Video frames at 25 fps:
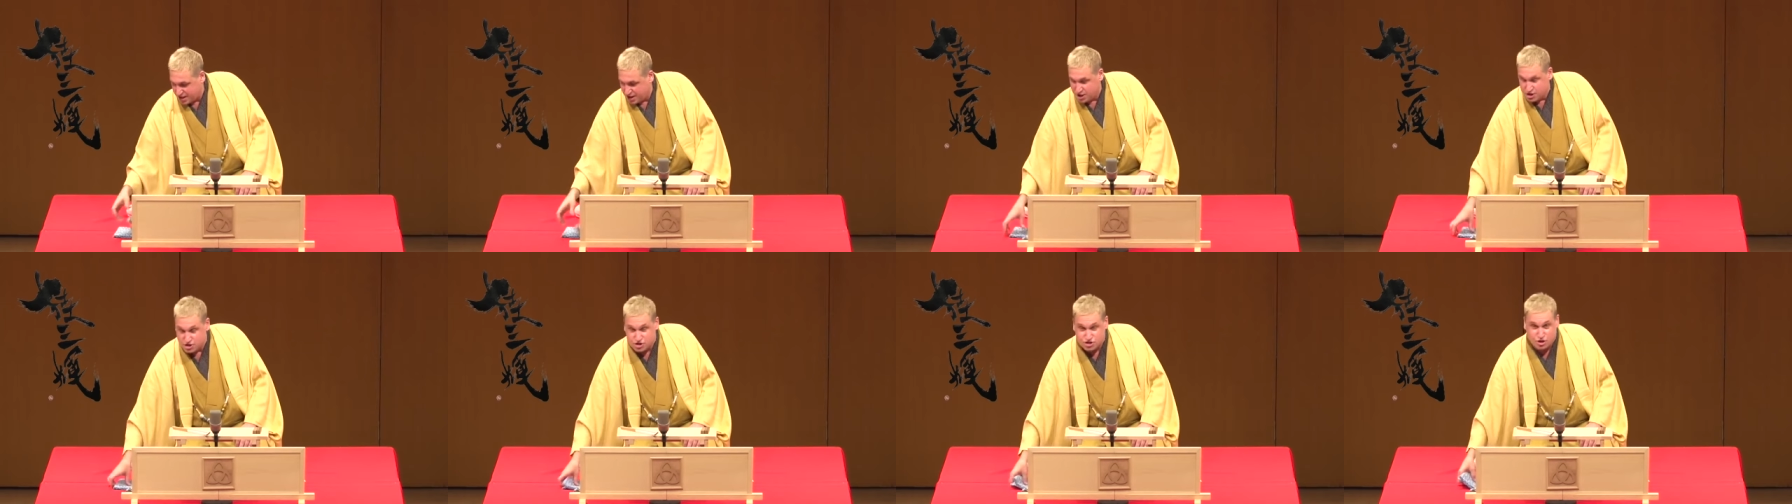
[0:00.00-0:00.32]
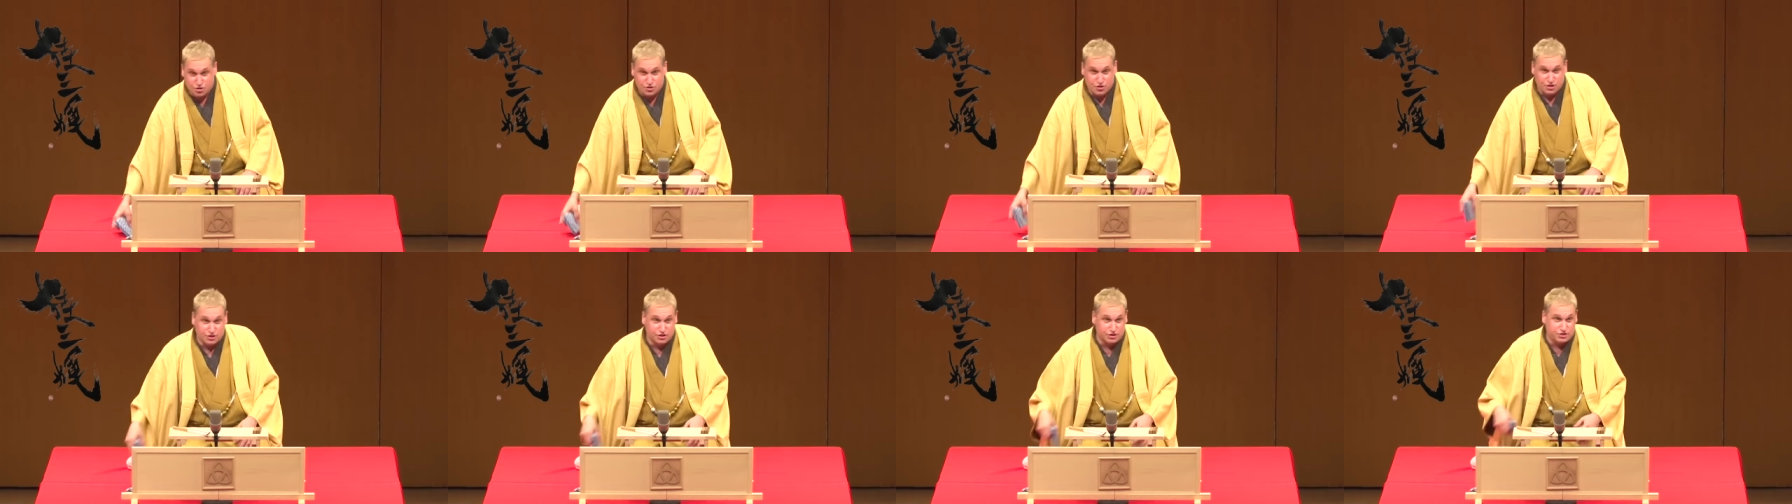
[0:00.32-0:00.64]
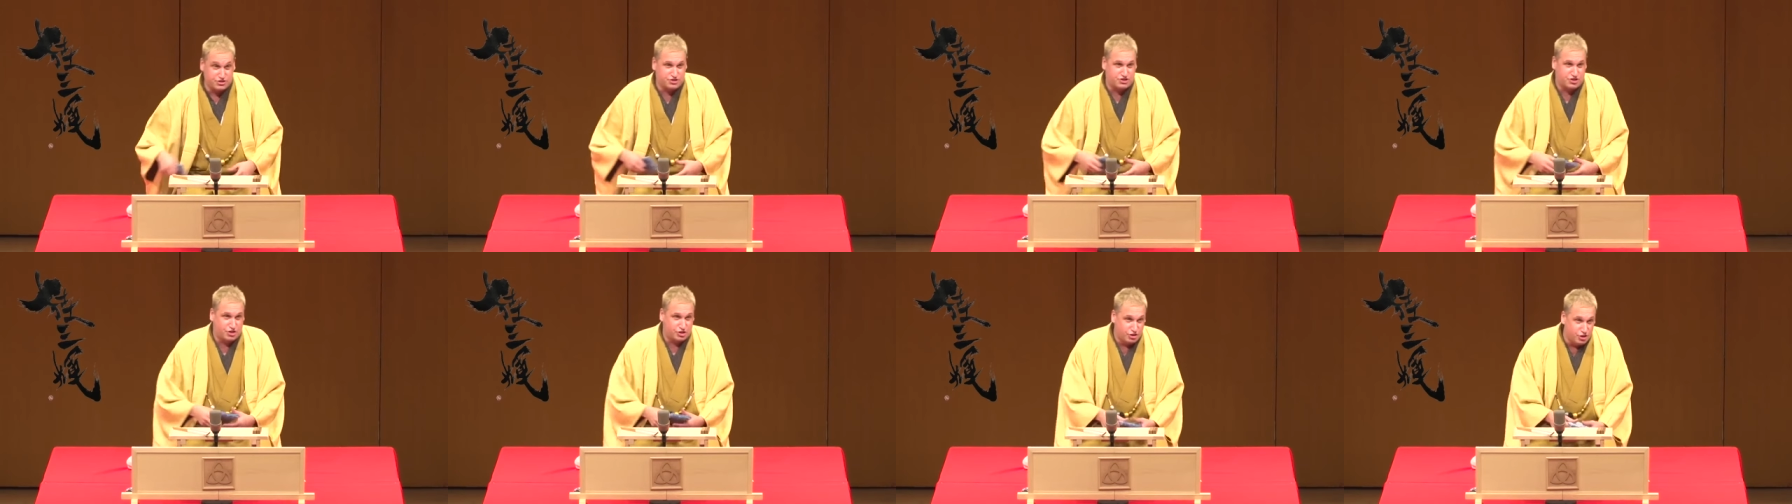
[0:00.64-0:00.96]
So the
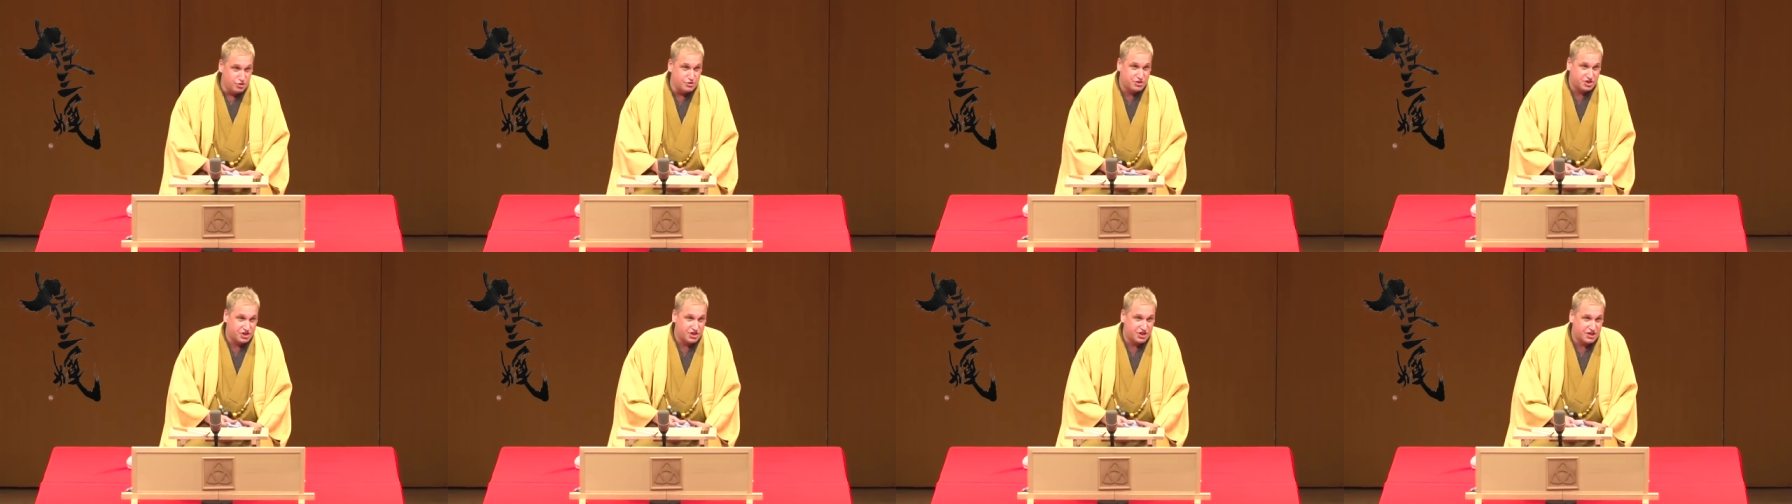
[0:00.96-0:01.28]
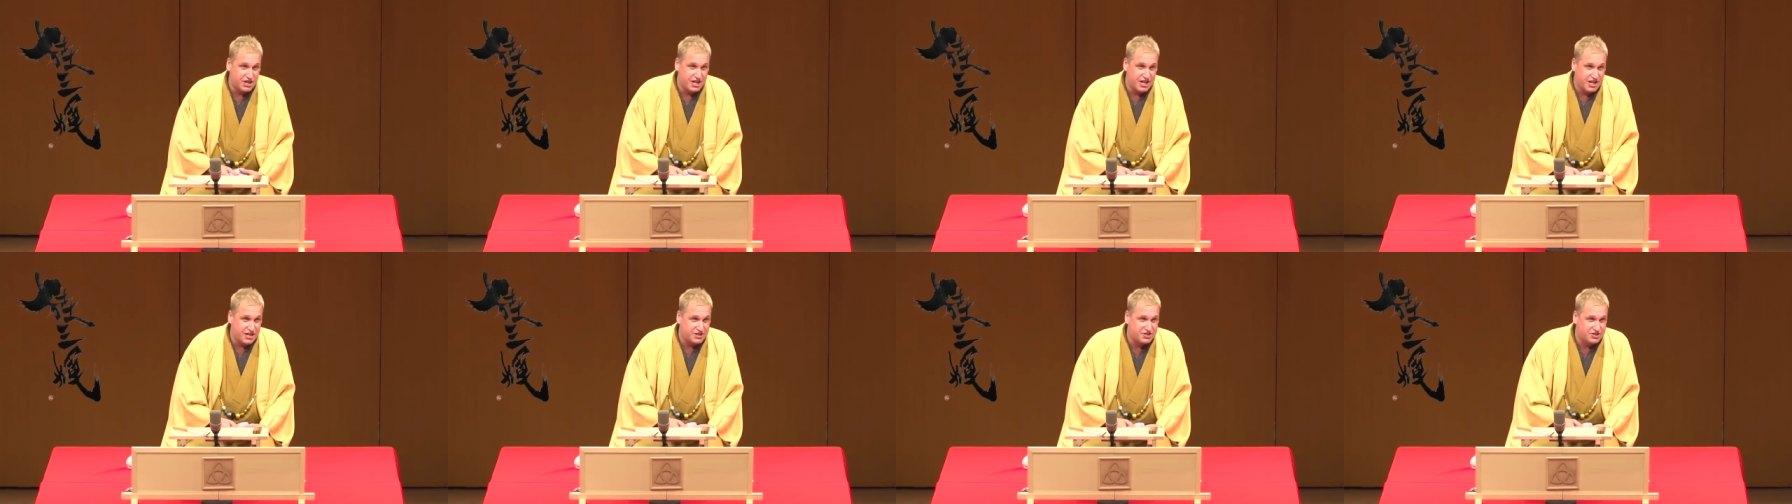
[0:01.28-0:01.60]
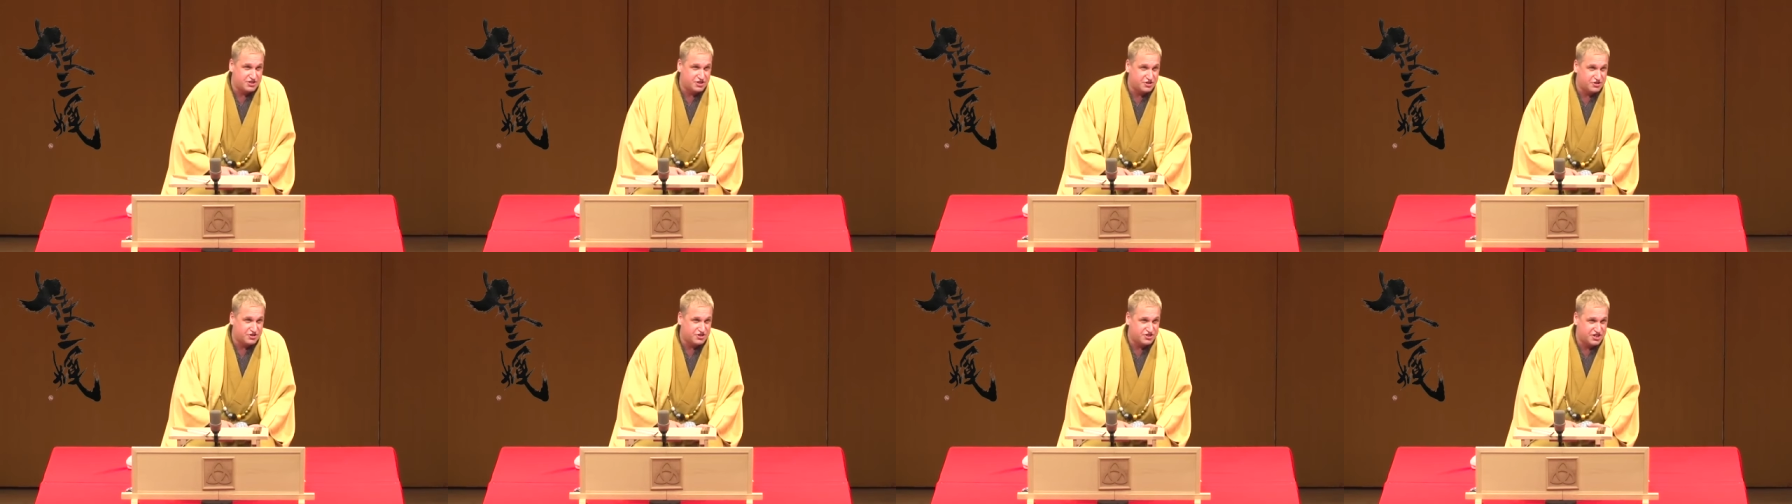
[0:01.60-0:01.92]
solution is
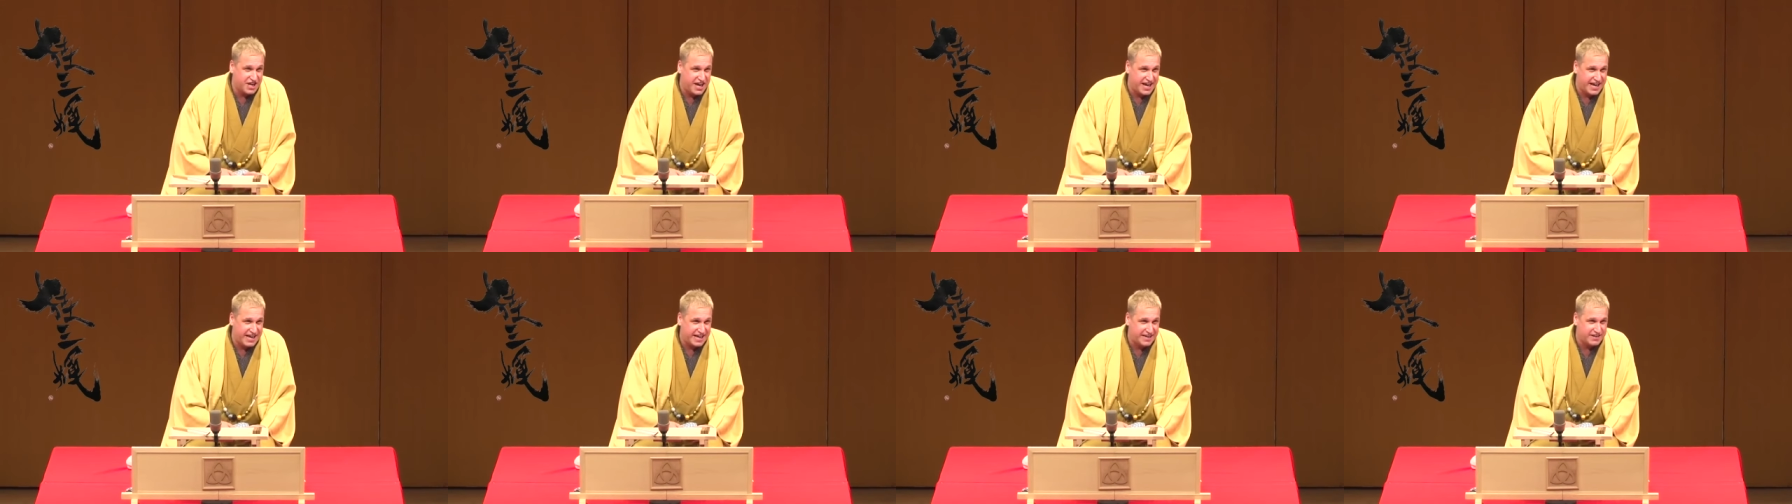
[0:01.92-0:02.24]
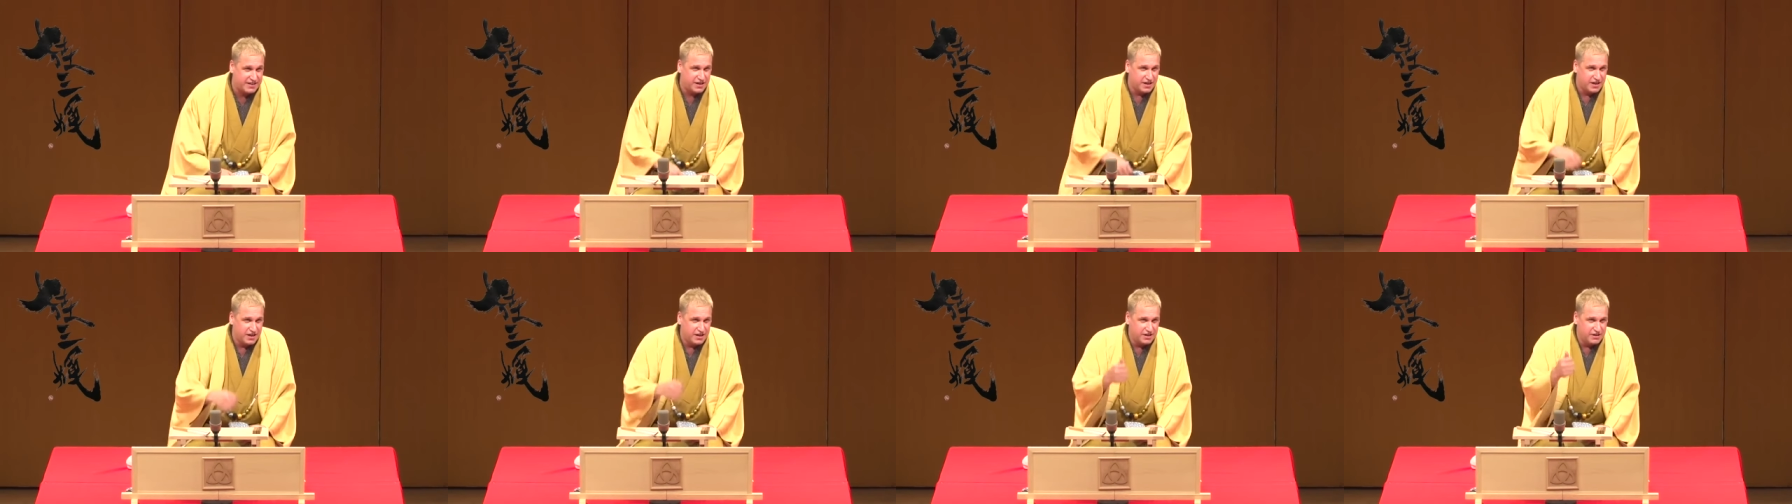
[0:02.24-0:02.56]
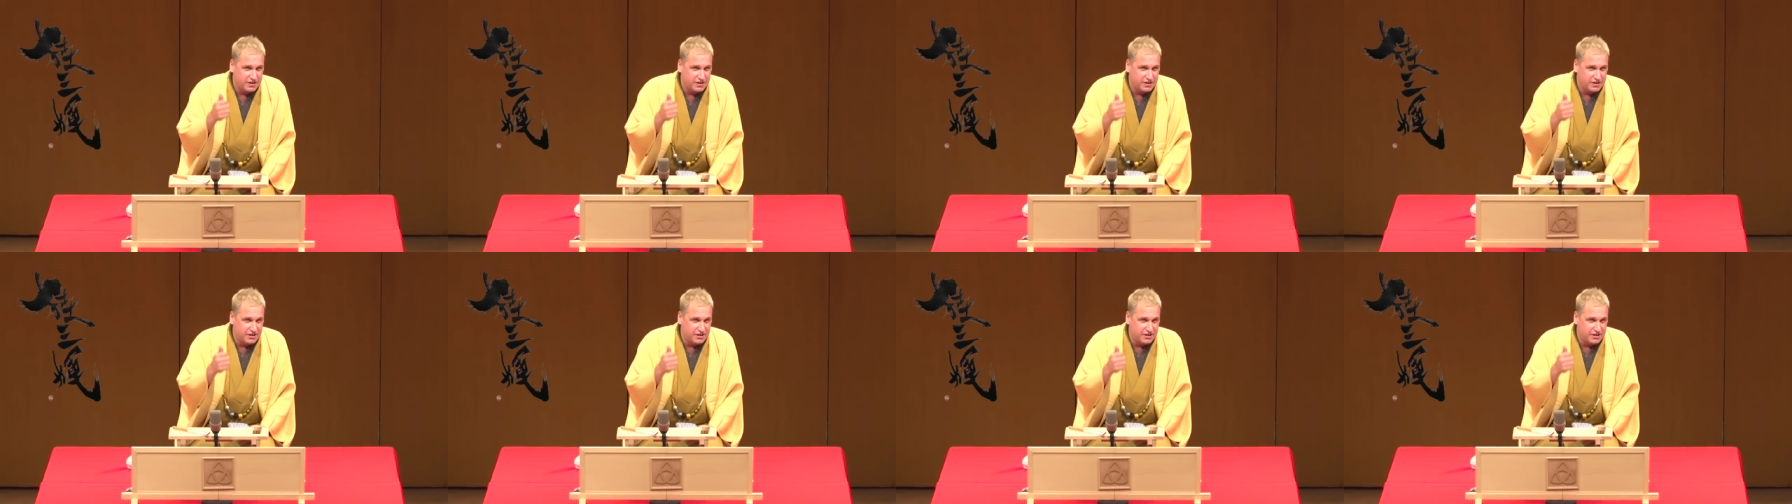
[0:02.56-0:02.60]
to say it